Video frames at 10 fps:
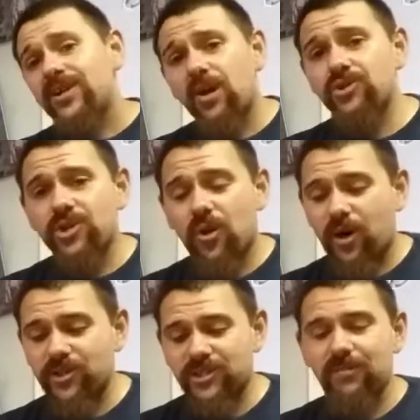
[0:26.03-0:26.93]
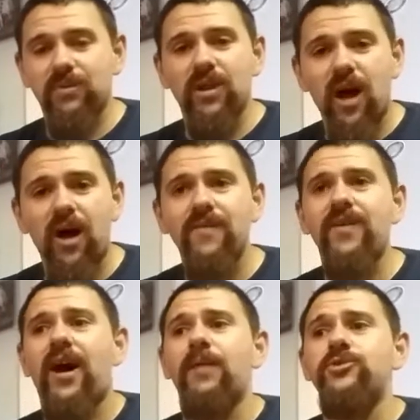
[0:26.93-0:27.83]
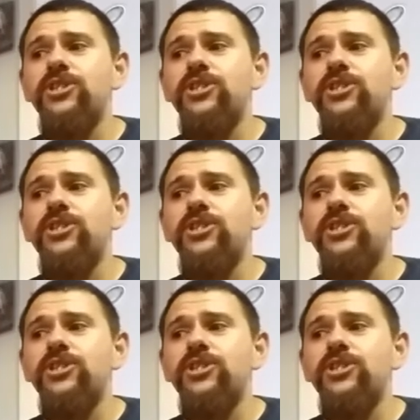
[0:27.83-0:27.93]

Go show her some love.